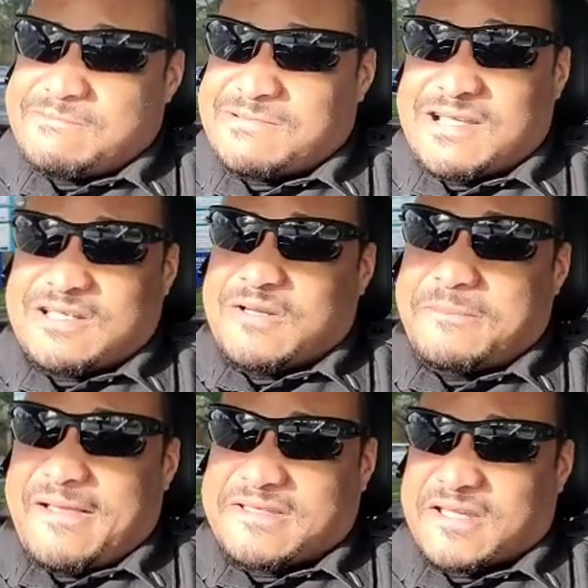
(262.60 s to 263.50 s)
it. Not too
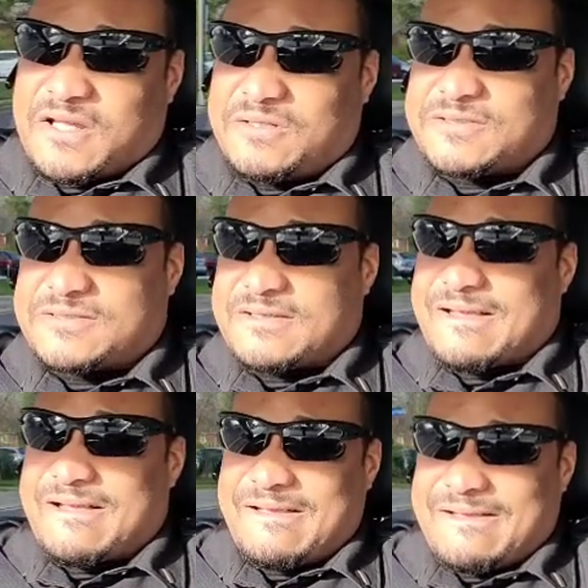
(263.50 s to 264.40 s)
much else.
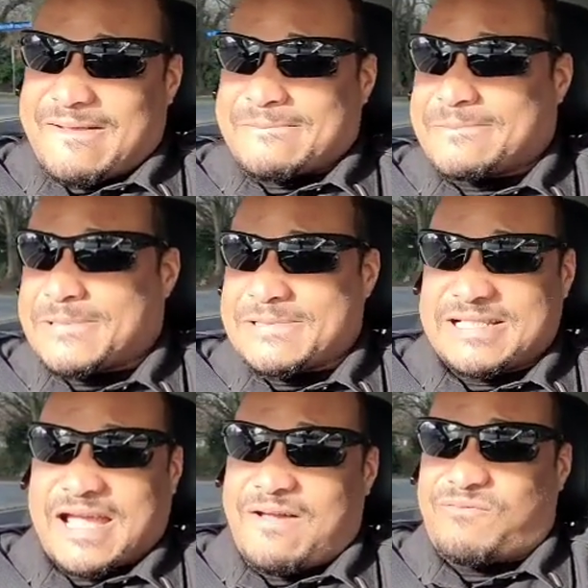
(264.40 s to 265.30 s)
We
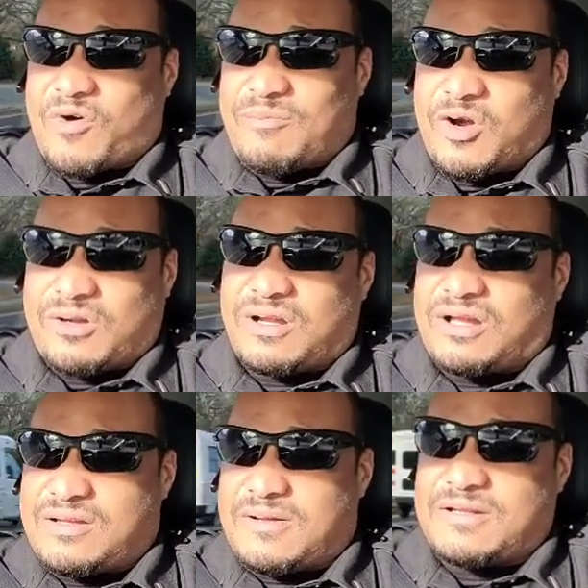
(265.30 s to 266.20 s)
got former
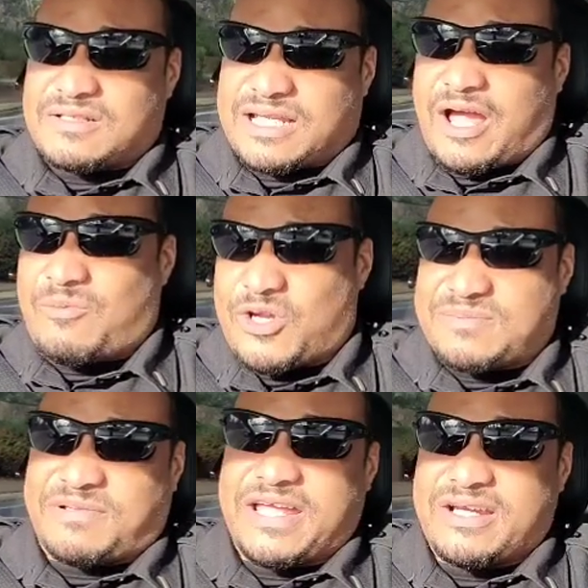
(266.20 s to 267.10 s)

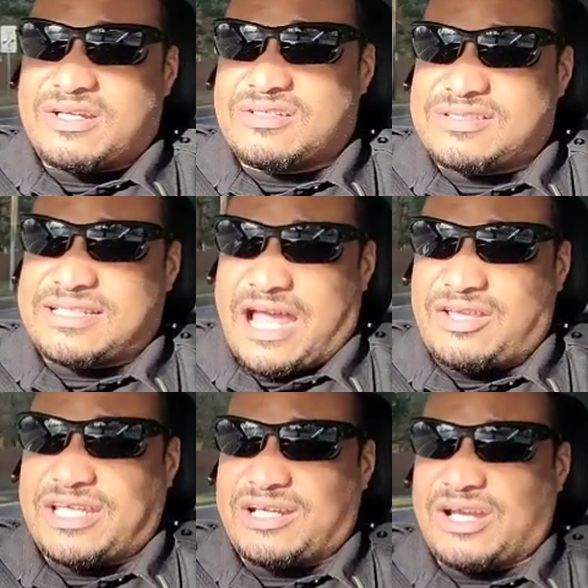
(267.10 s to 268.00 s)
Cowboys players
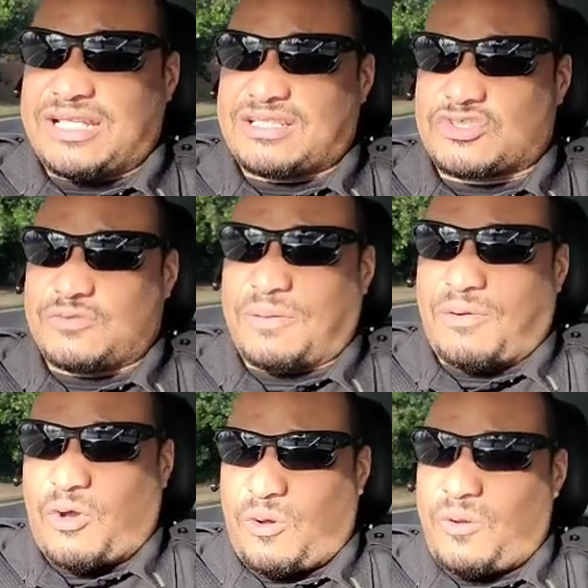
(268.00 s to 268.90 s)
down there at the Super
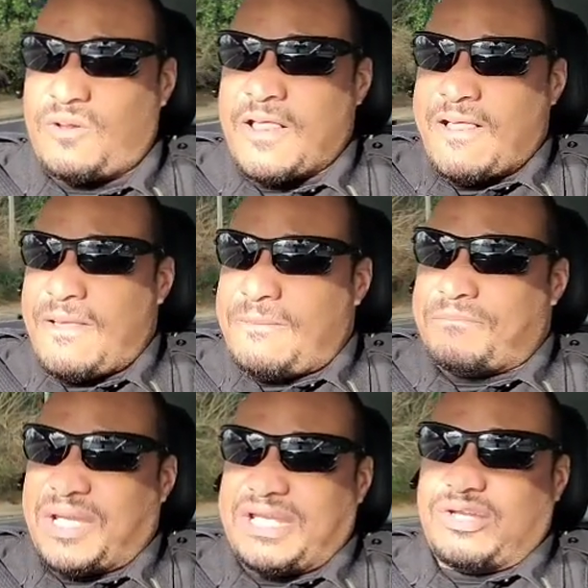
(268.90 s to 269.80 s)
Bowl
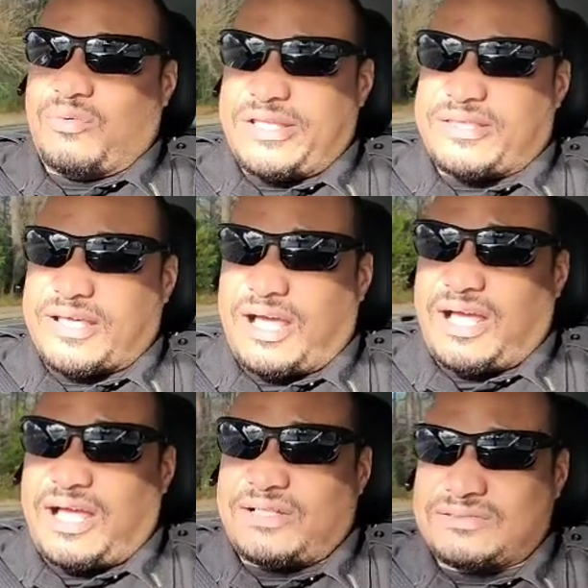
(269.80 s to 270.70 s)
meeting with
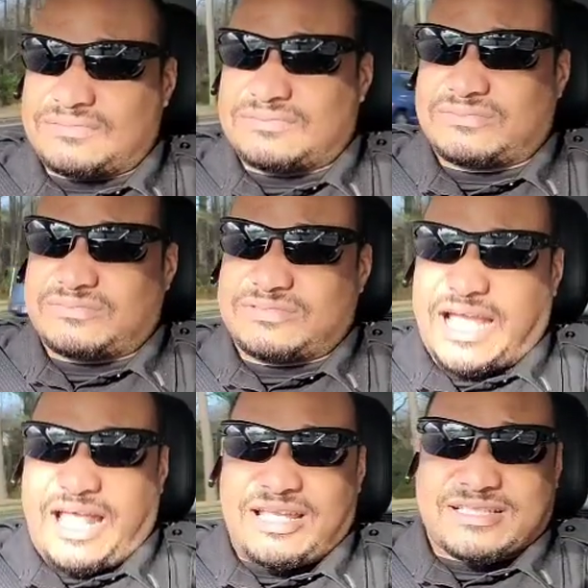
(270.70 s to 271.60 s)

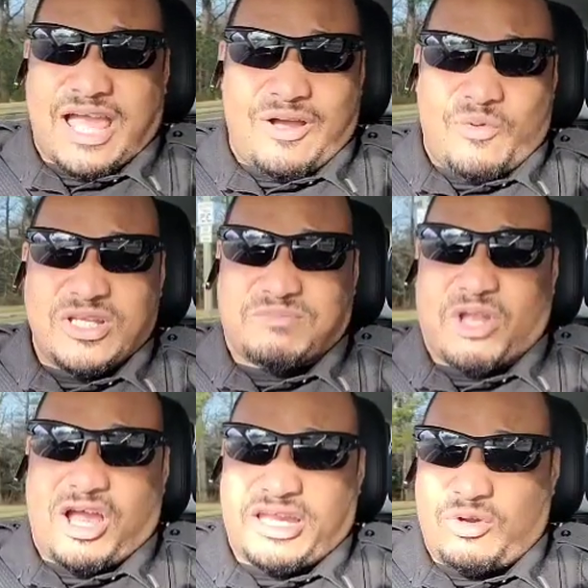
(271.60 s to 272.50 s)
Dallas Cowboys,
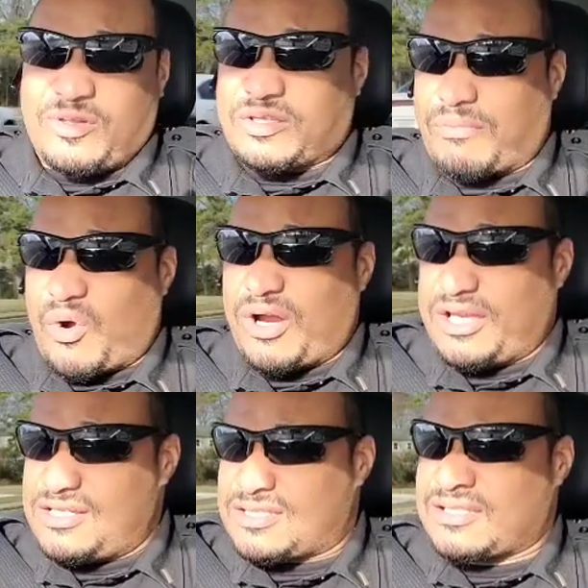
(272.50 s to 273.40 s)
blogging with the
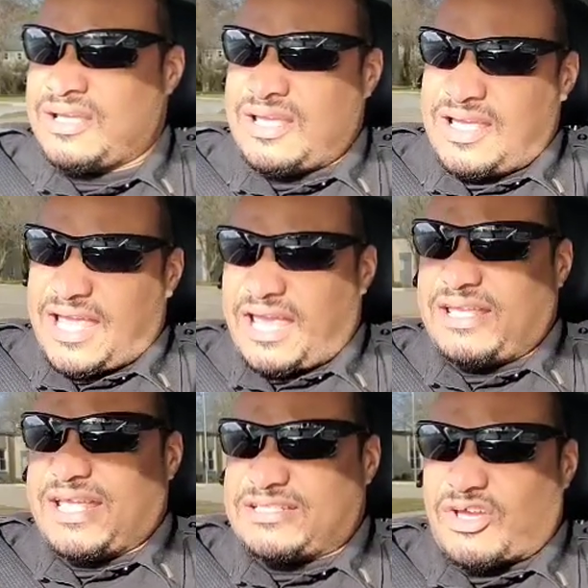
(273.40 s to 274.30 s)
boys.
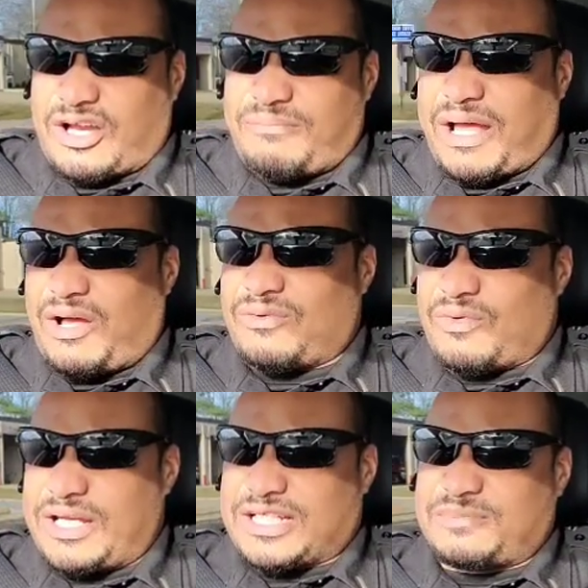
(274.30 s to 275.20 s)
And they talk about
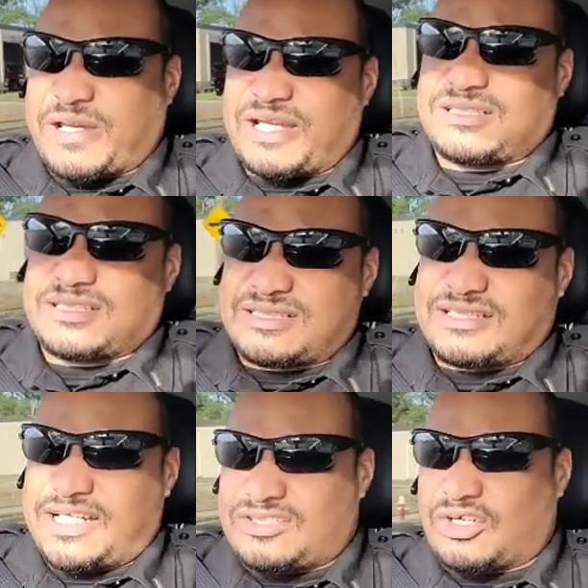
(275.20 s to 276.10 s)
what experiences
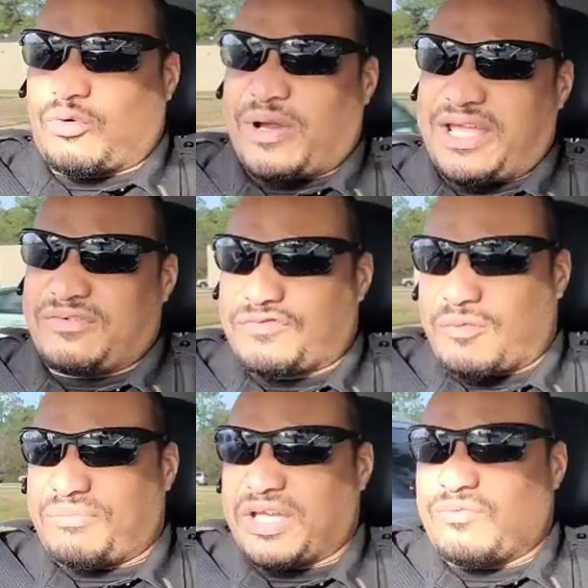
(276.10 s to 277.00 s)
they took away
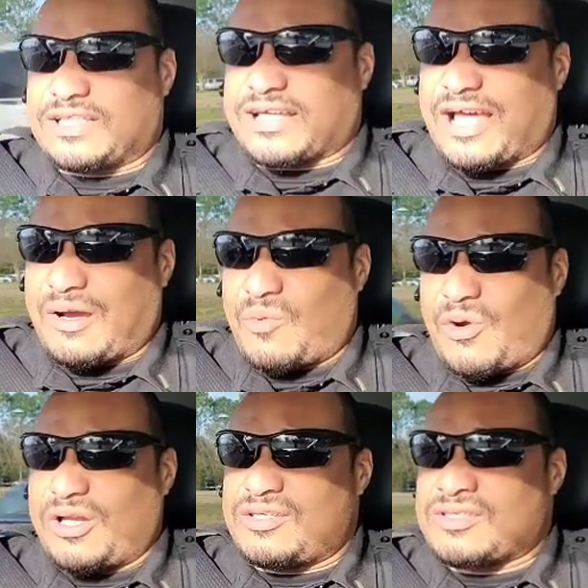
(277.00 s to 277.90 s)
from being with the
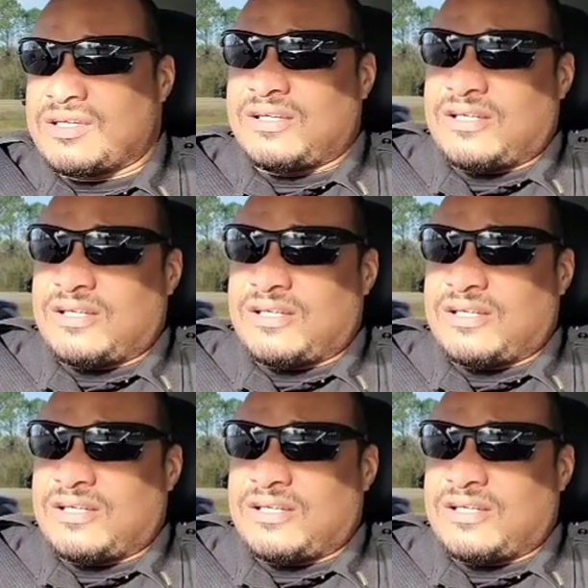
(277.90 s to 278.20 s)
Cowboys.